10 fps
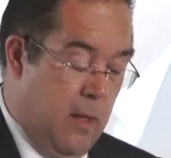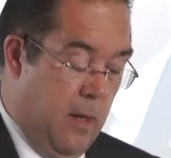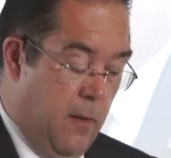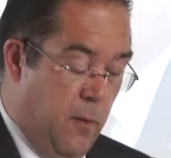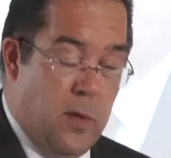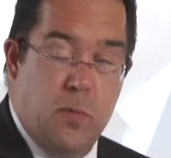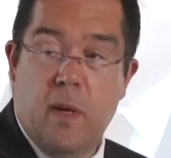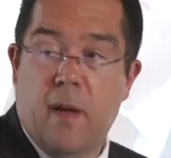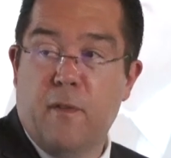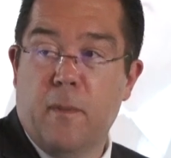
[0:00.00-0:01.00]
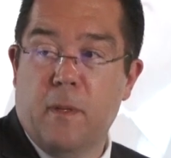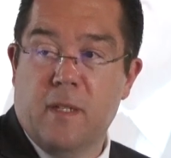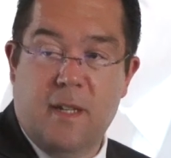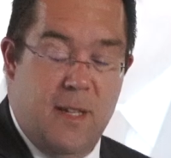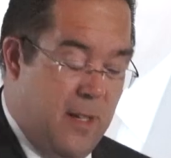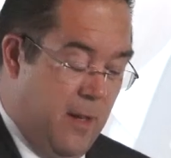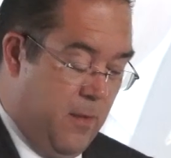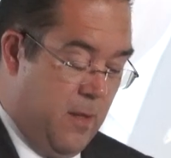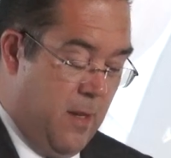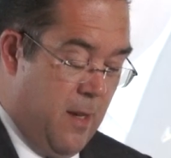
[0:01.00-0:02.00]
of which we have
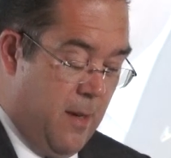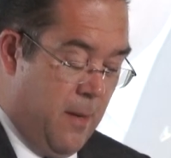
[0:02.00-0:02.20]
representatives here.